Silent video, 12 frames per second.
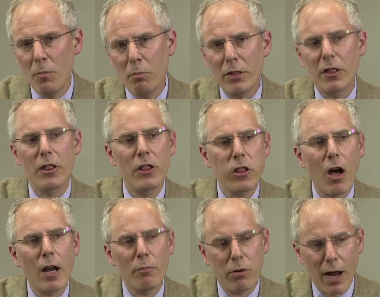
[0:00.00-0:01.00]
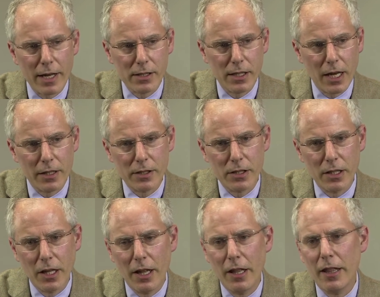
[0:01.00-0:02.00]
But the thought process
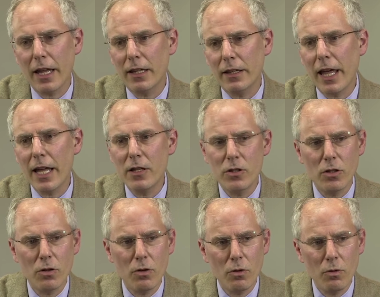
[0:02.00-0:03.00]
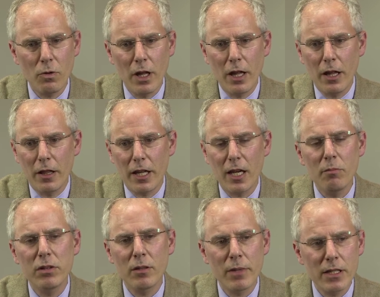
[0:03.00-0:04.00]
that led to the
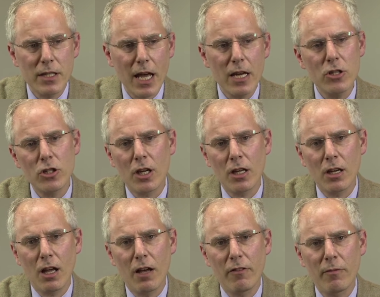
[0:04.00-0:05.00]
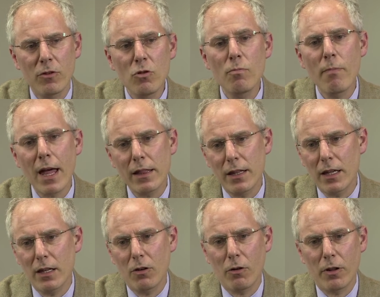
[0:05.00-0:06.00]
implementation of a new
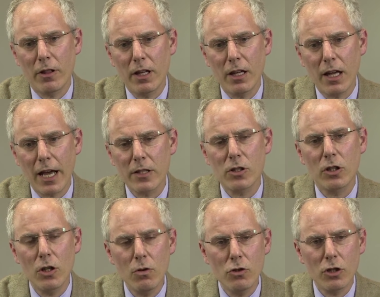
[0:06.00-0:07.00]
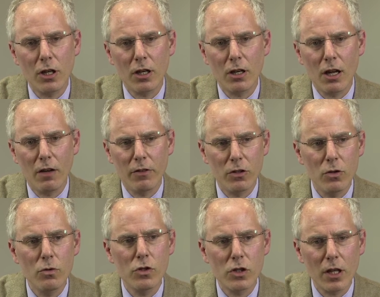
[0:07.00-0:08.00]
method, or the execution of a
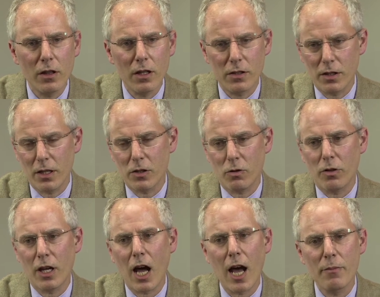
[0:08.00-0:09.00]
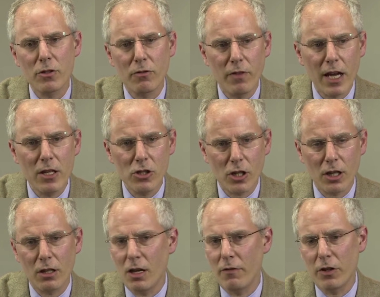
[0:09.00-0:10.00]
new synthesis, or the
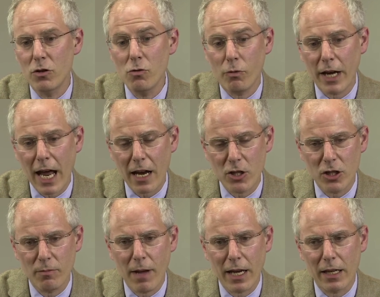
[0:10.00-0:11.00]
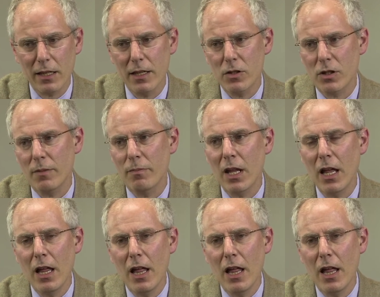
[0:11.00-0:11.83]
observation of a new reaction mechanism,